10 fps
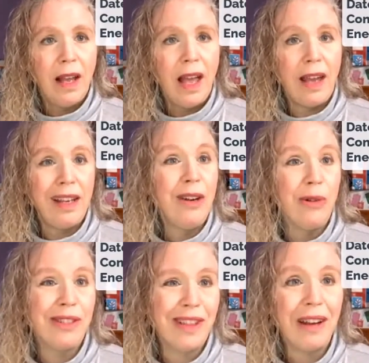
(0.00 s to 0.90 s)
And he
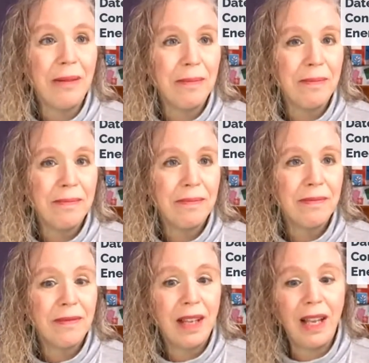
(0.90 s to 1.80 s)
noticed
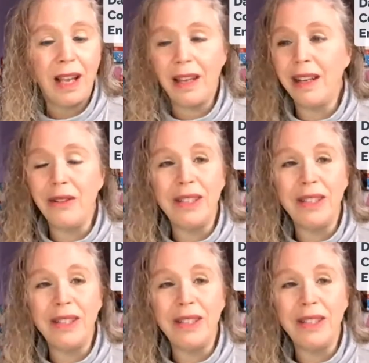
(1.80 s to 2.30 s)
that.